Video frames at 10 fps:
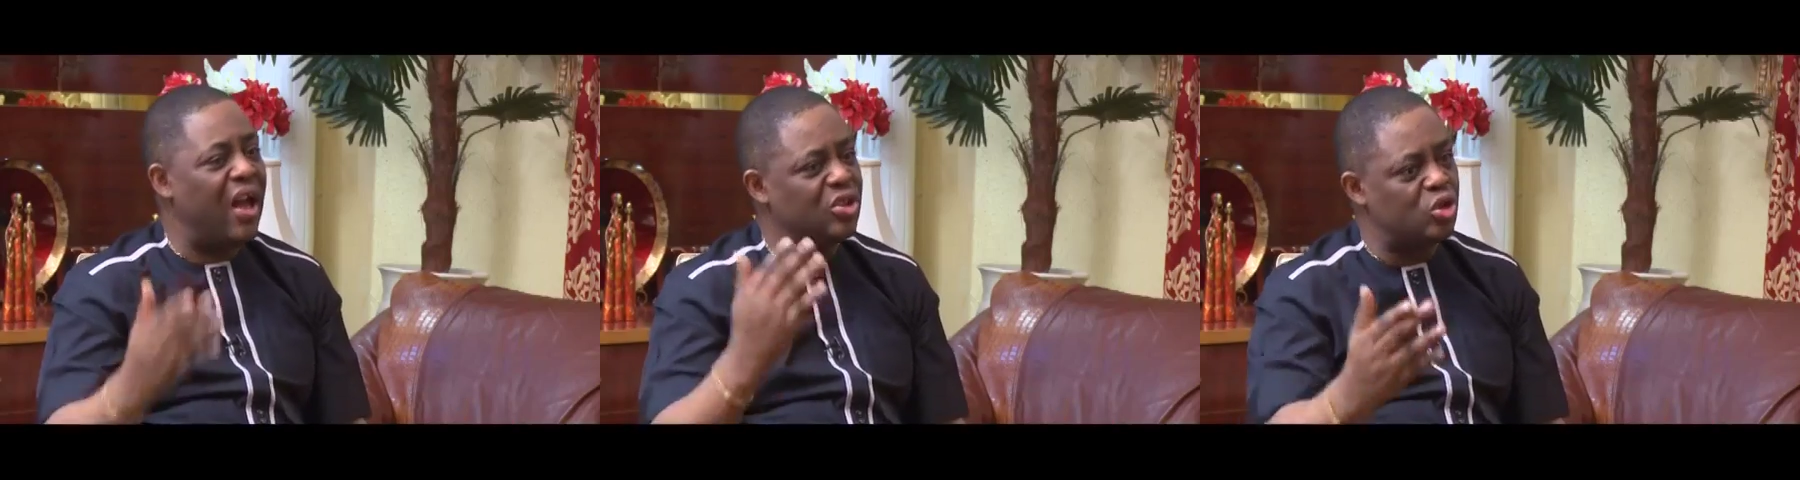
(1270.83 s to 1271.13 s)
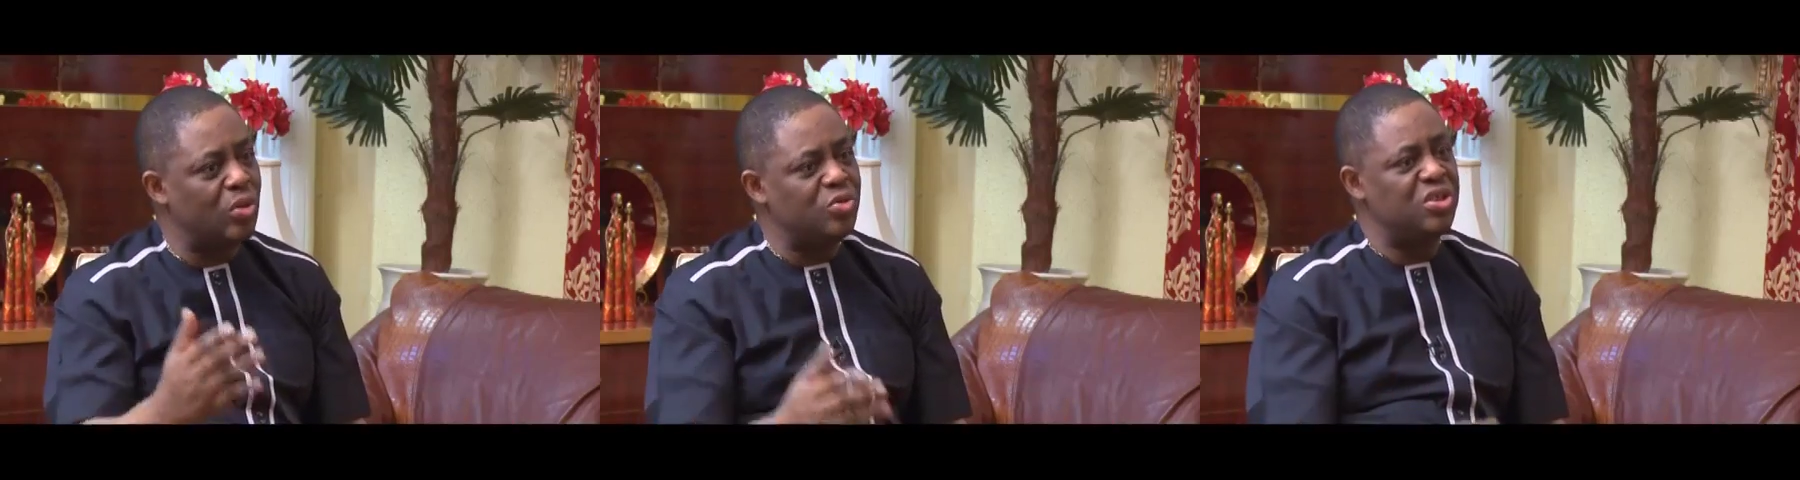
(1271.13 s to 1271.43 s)
and
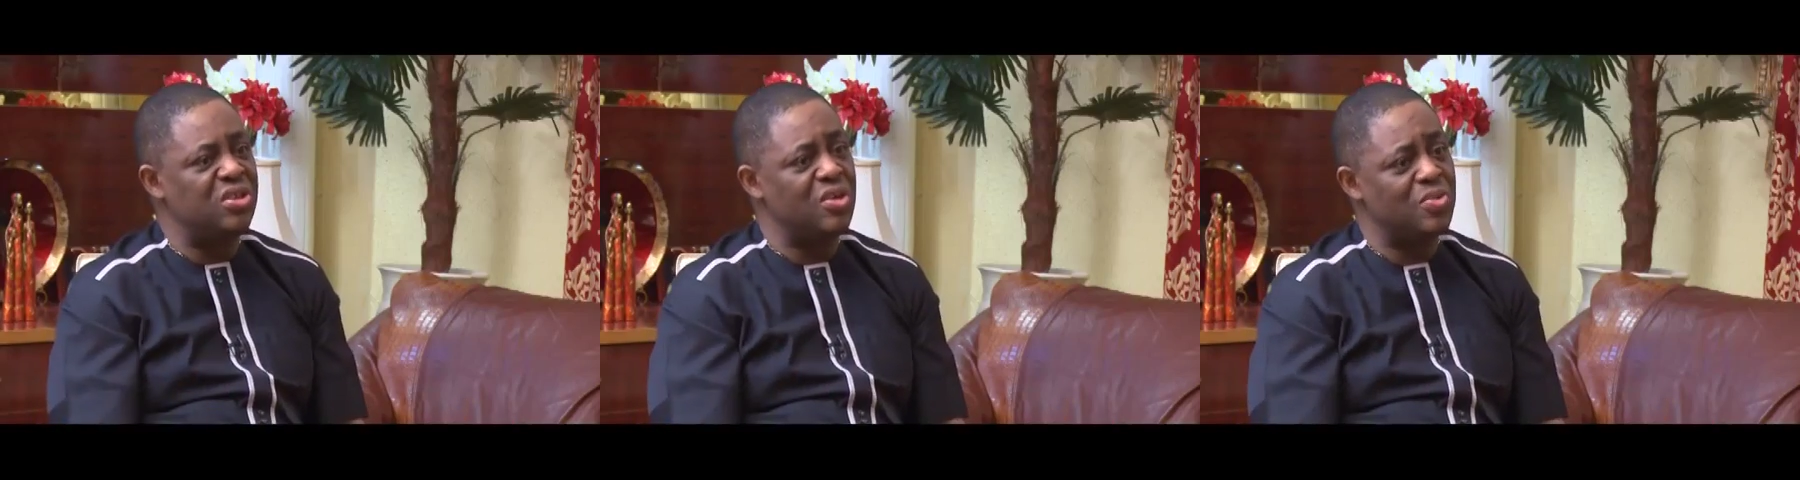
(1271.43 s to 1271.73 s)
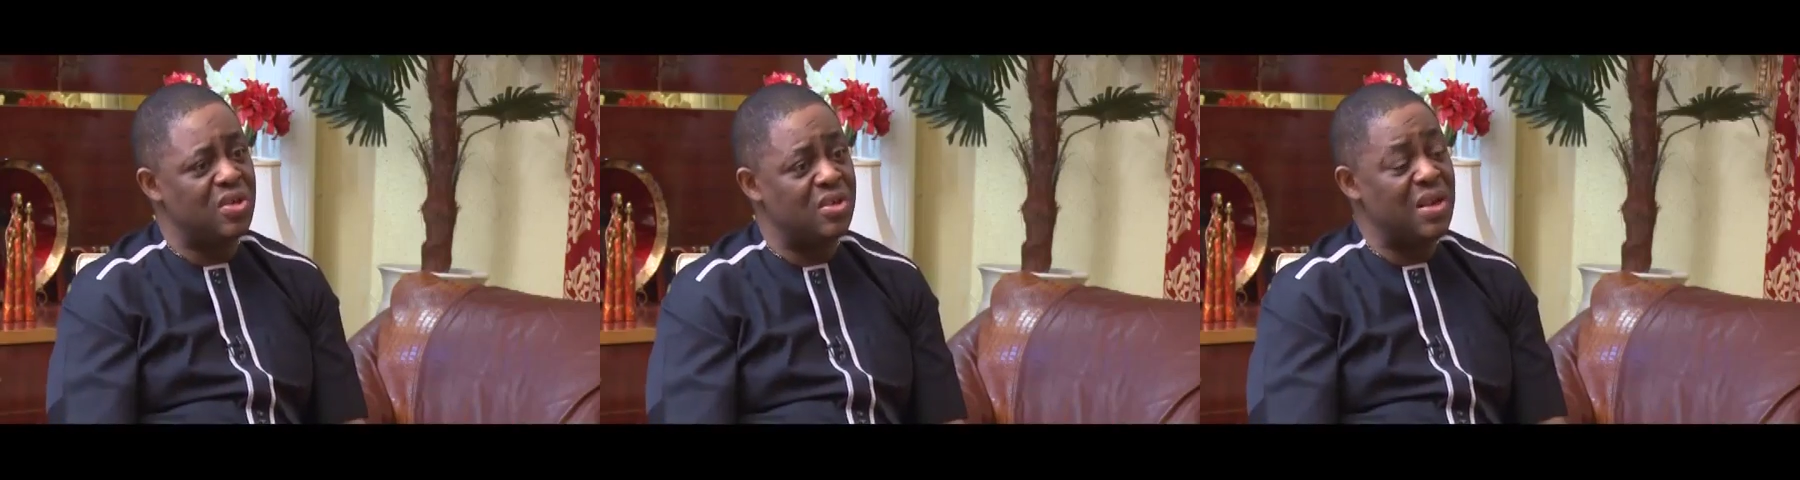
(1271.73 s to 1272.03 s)
stop treating us
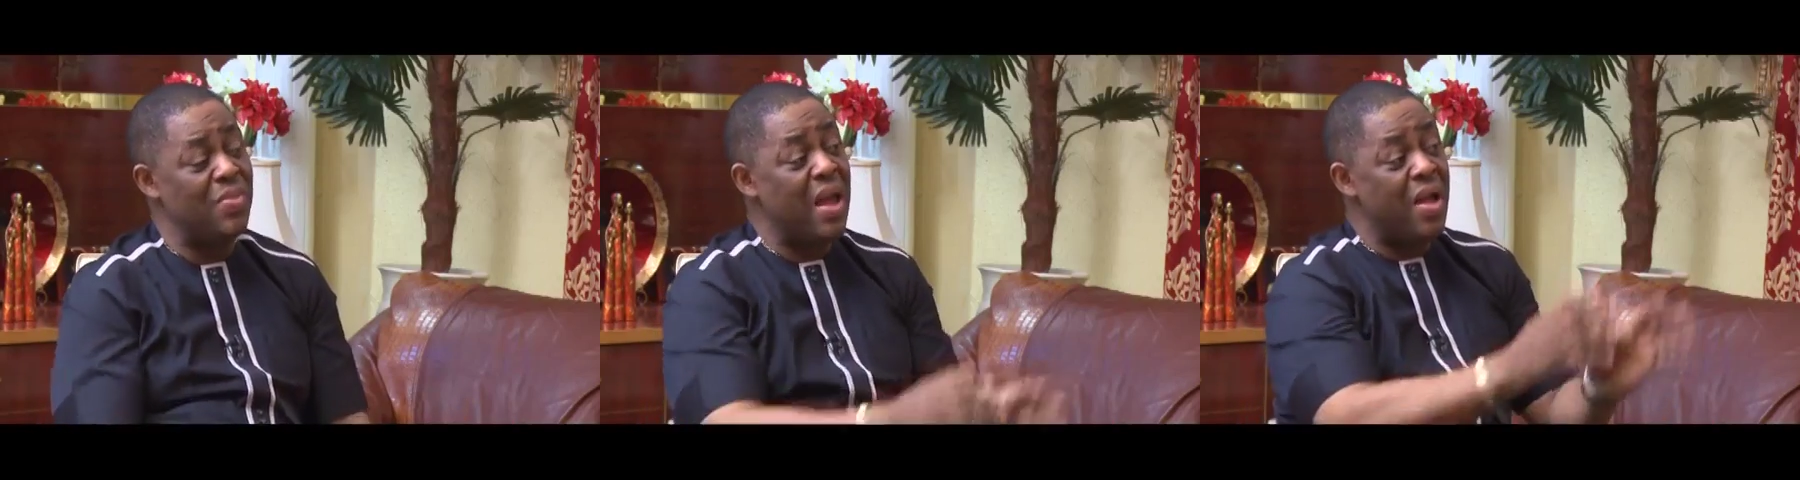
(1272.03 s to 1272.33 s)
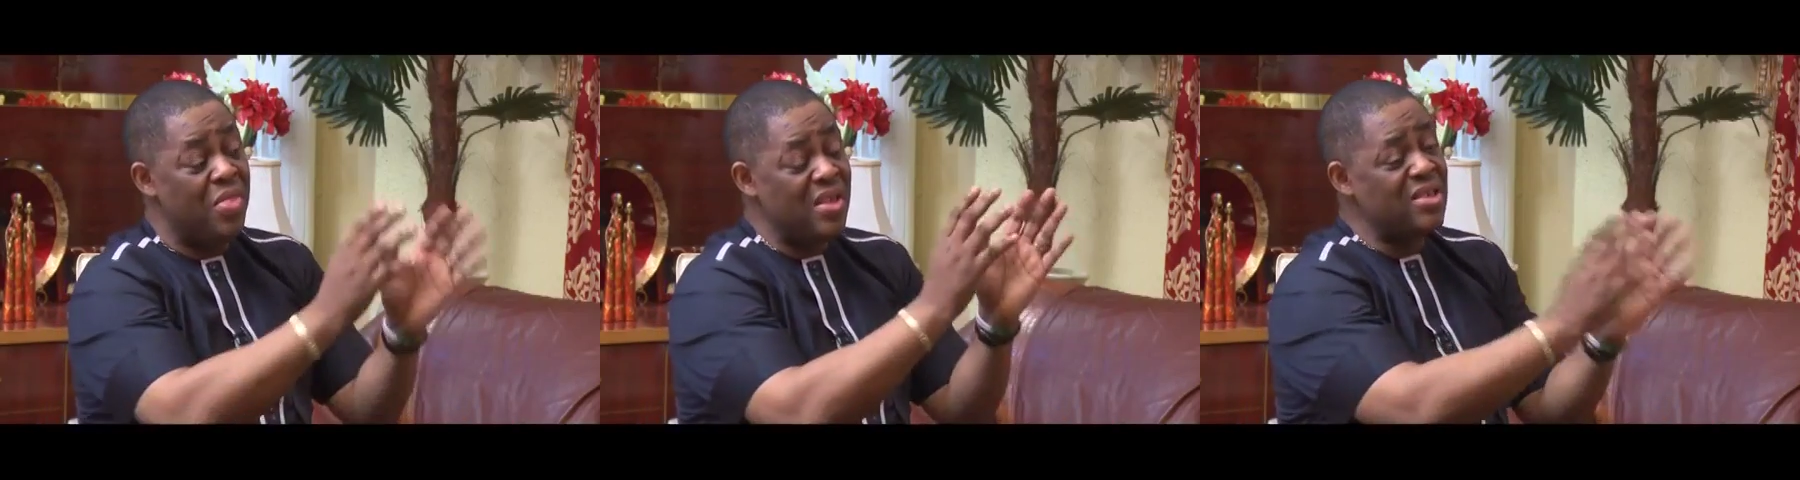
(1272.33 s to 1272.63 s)
with contempt.
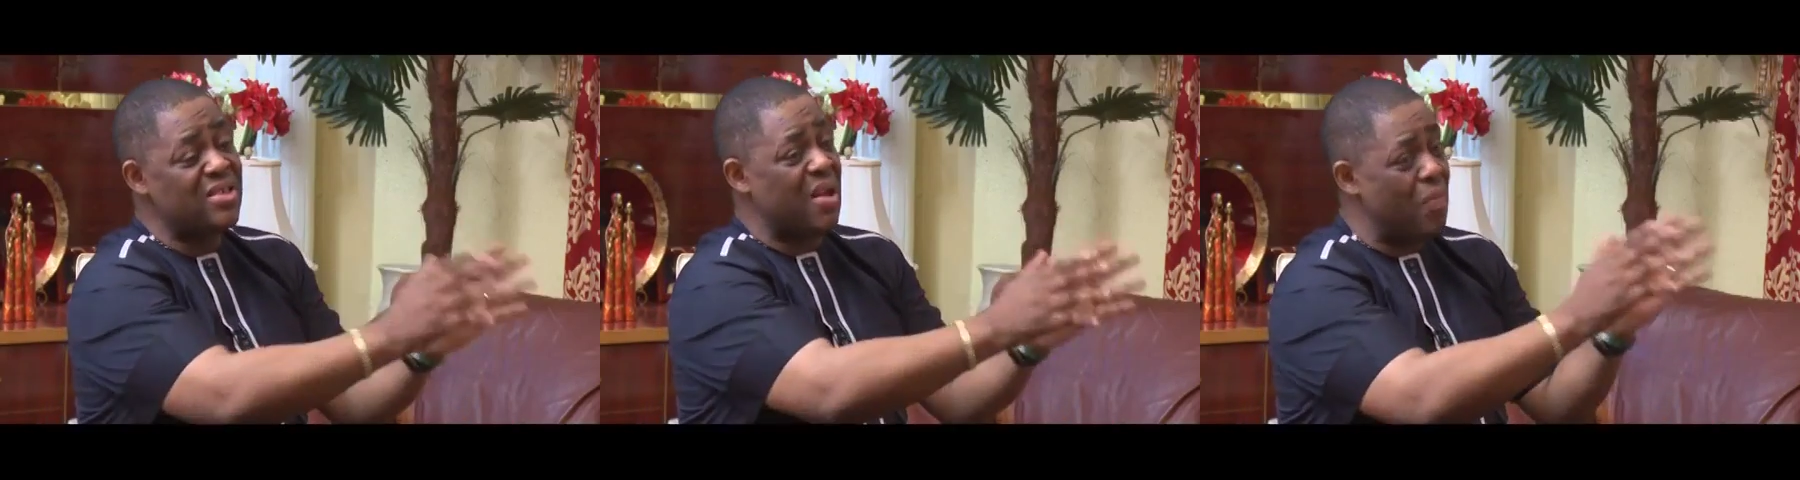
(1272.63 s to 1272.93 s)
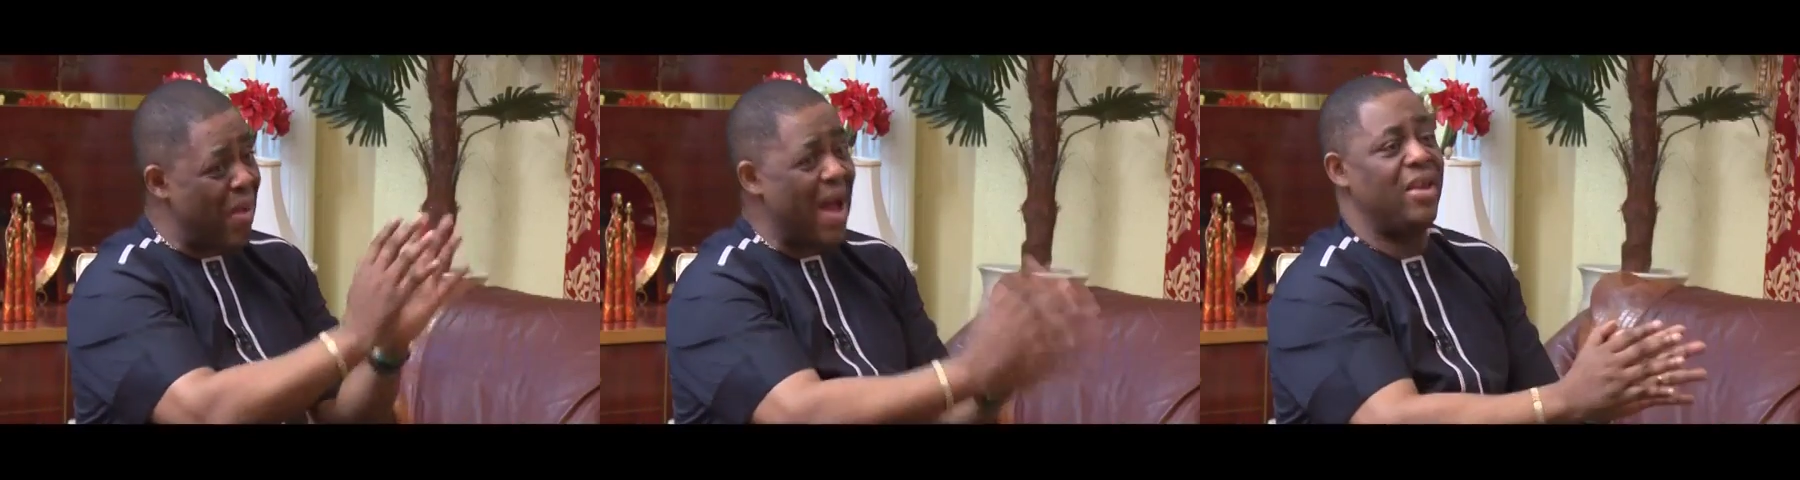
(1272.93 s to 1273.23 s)
This is the
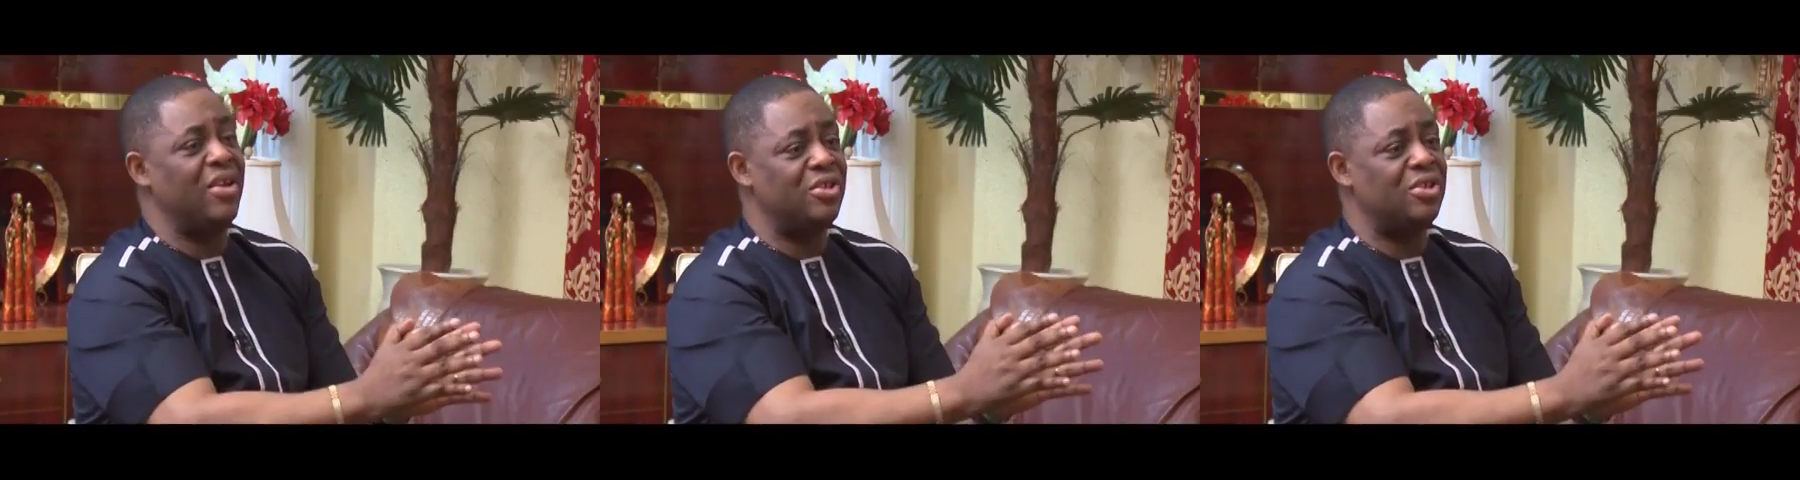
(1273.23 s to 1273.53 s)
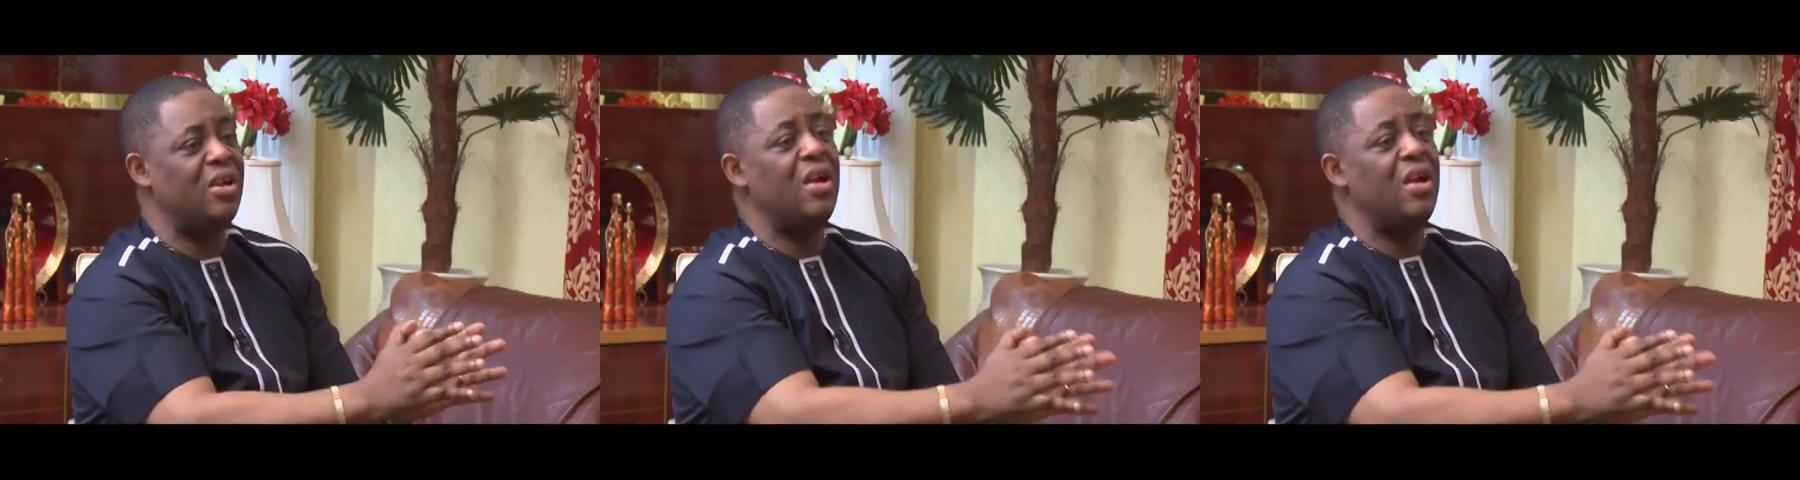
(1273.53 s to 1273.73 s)
baggage